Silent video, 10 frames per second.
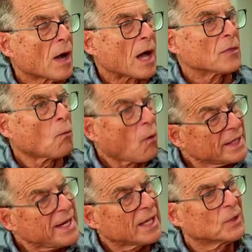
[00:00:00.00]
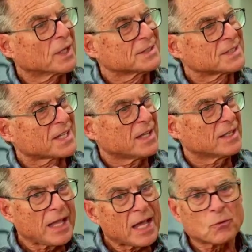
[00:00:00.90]
on the one hand, we could say,
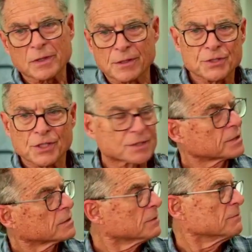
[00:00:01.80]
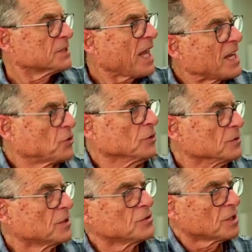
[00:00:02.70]
well, they're just
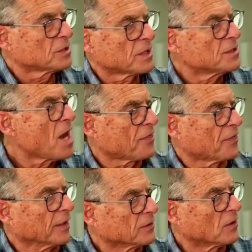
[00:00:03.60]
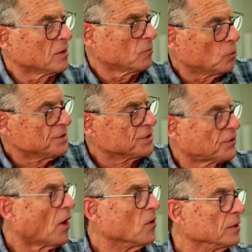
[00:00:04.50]
statues. They're nothing, right? Wood and
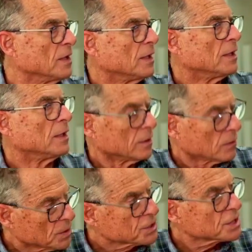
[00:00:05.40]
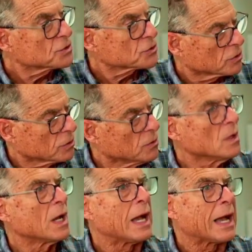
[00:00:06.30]
stone, which is true.
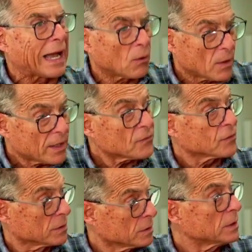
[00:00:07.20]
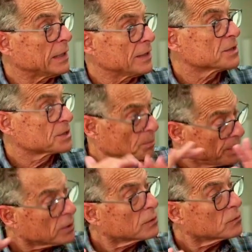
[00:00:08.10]
However, in the
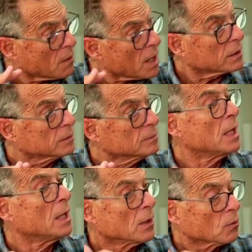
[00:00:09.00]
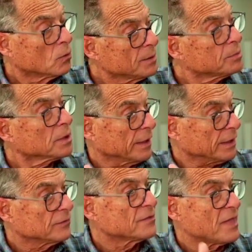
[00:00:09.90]
spirit realm, we
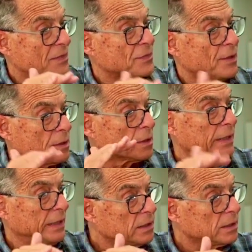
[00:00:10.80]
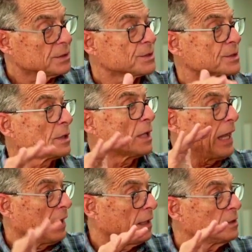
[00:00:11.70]
believe that there is
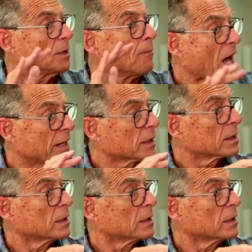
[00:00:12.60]
a demonic,